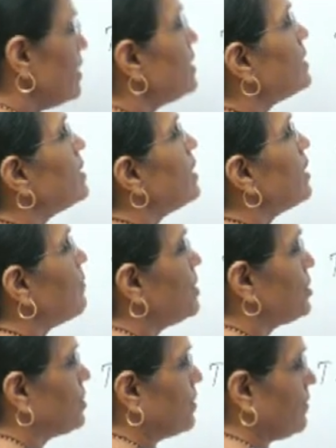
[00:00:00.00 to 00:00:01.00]
this
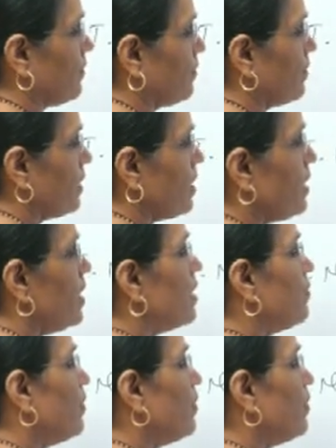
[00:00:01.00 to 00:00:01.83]
equation, here